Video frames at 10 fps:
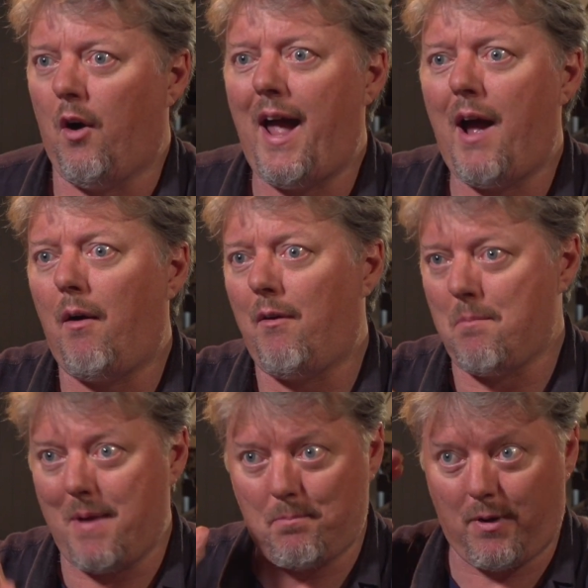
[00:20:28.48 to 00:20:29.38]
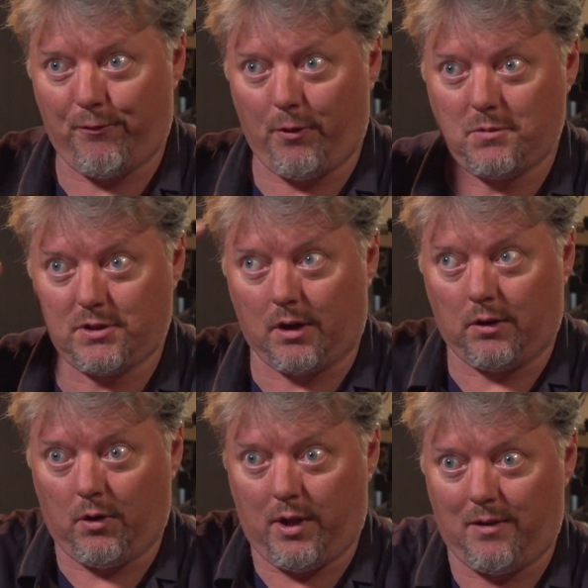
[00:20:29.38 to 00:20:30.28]
Or how I remember film stock
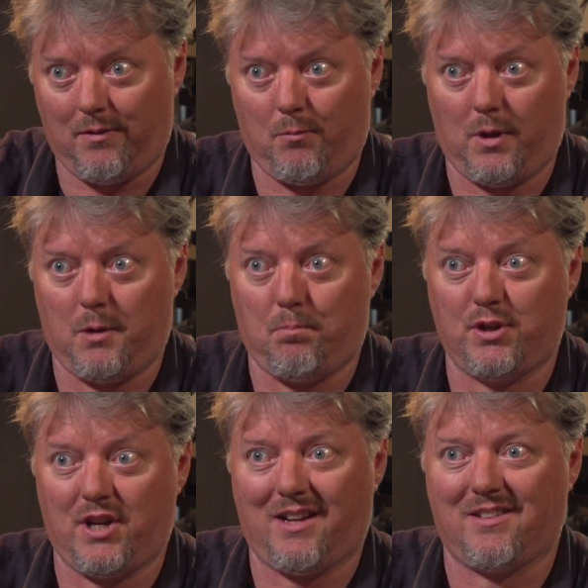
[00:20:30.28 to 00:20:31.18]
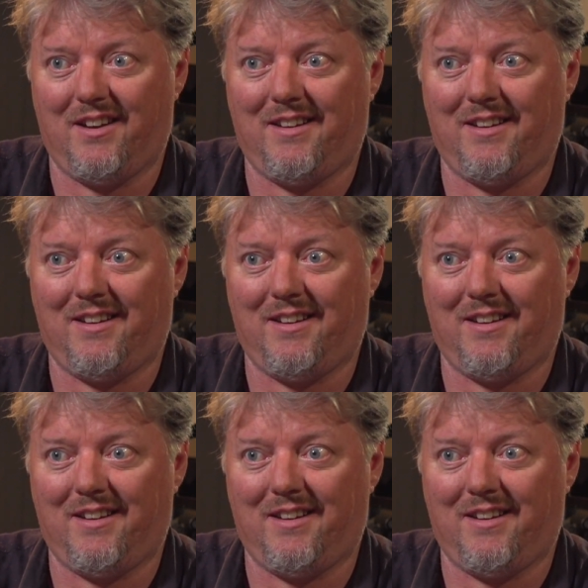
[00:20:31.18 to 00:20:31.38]
looking when you project it.